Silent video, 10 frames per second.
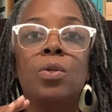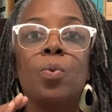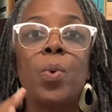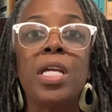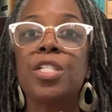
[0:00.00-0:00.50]

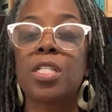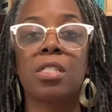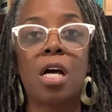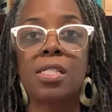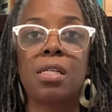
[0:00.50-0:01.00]
we just
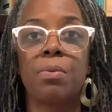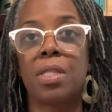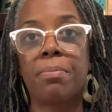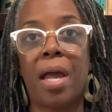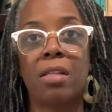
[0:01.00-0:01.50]
lost it
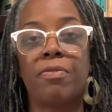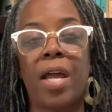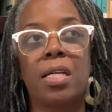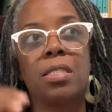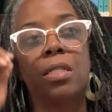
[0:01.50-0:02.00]
with the math
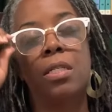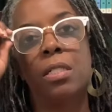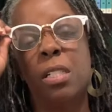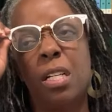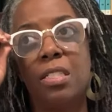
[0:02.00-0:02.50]
facts.
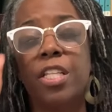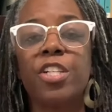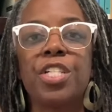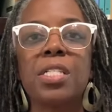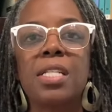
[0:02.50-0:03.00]

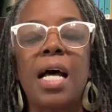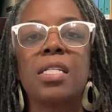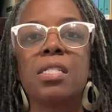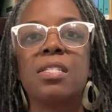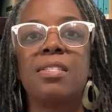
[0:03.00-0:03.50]
They're just not
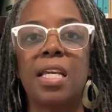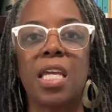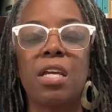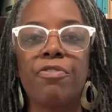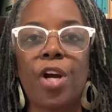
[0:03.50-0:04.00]

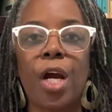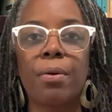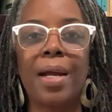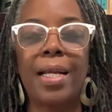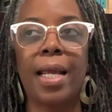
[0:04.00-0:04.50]
sticking for her
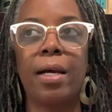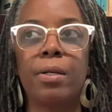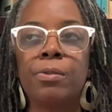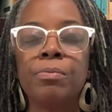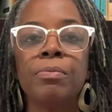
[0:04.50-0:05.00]
right
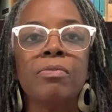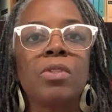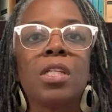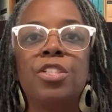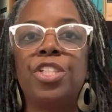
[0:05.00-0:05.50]
now.
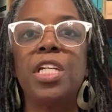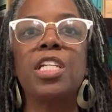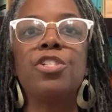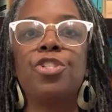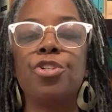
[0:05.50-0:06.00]
She
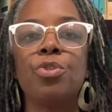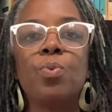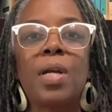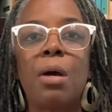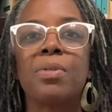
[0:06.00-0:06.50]
can do
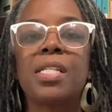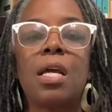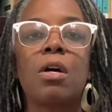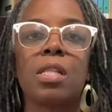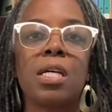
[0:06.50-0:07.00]
what I will say
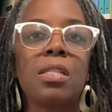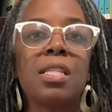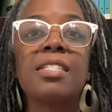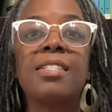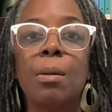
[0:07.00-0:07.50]
are
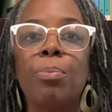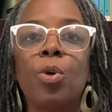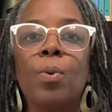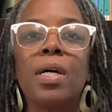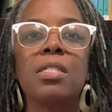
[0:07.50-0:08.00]
the
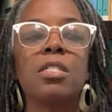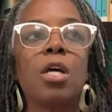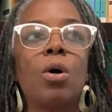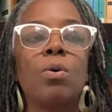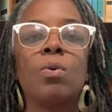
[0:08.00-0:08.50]
simple ones.
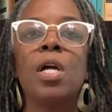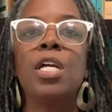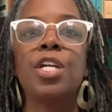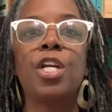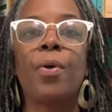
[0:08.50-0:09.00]
So,
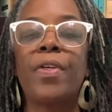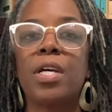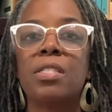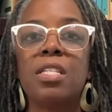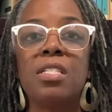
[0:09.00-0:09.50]
you know,
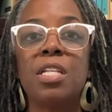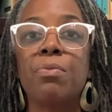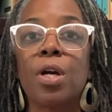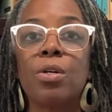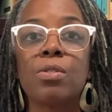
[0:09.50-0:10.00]
the
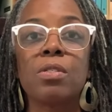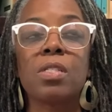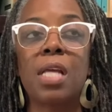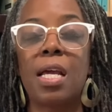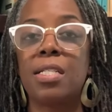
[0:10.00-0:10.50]

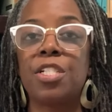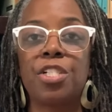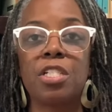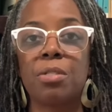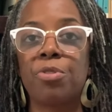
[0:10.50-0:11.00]
zeros,
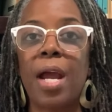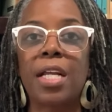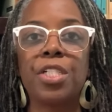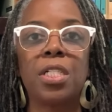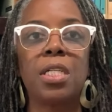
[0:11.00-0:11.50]
addition and
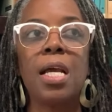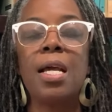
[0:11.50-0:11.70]
subtraction,